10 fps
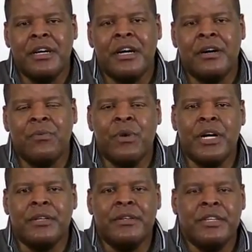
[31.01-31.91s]

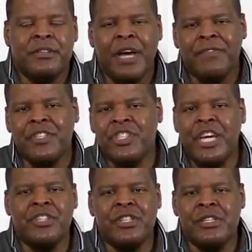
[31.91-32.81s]
One, you have to
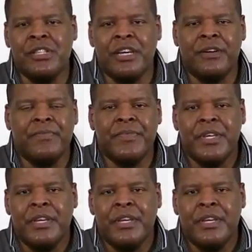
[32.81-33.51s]
change the cell.